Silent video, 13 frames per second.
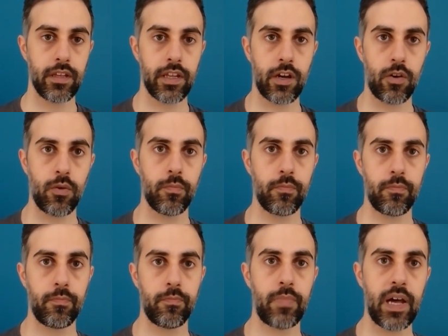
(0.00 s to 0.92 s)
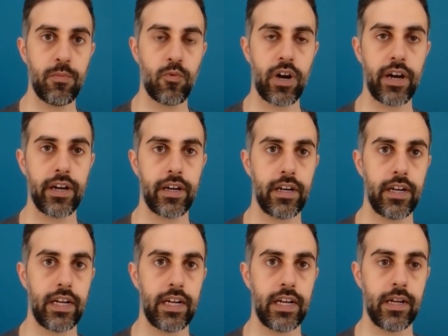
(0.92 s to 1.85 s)
Now,
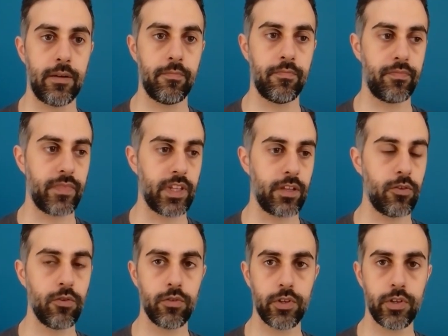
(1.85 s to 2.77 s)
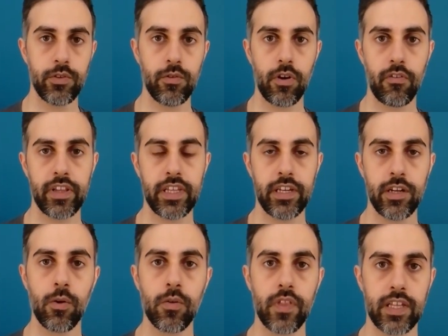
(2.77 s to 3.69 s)
PipeWire, you already
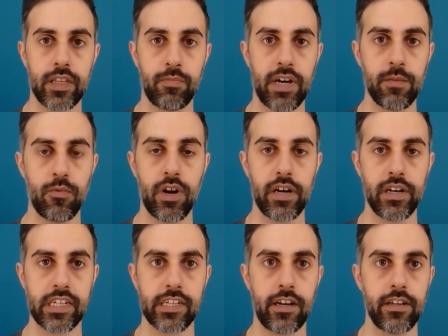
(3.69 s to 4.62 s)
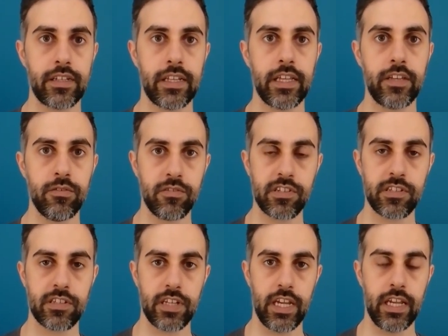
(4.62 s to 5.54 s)
know that PipeWire is currently
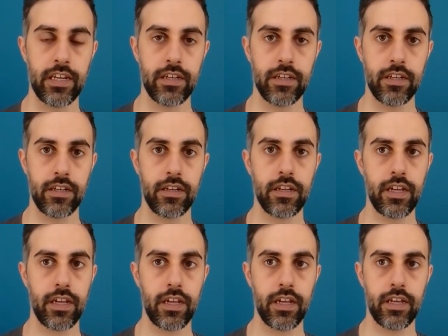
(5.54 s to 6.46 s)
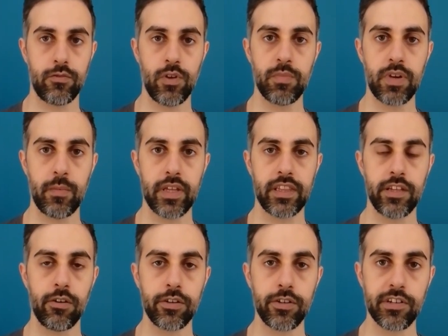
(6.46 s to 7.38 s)
used to implement
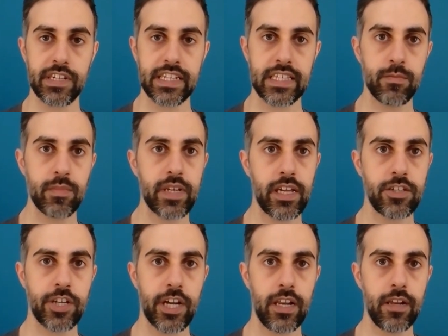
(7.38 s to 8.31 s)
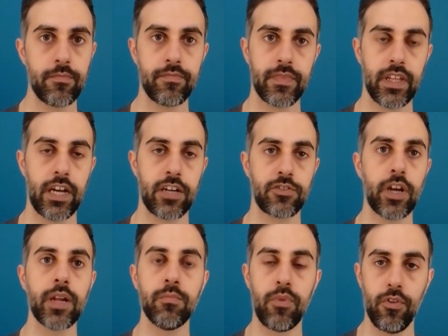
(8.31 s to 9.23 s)
the audio system in AGL.
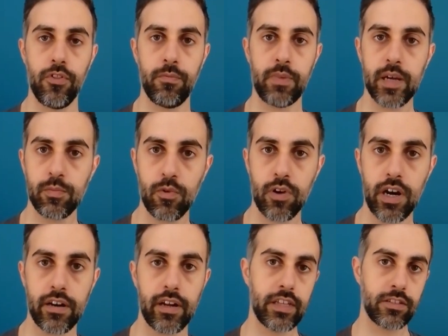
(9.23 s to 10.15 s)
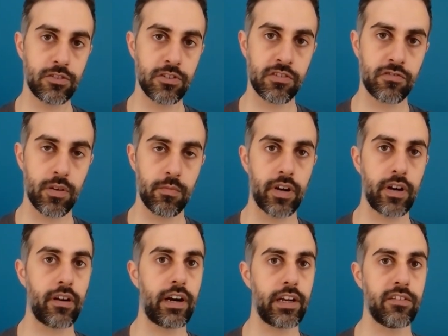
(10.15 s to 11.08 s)
Actually, both PipeWire and
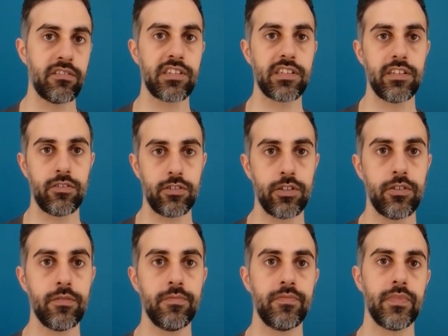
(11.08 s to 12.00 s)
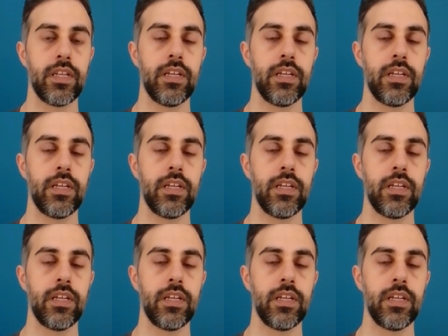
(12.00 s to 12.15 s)
GStreamer are used in audio.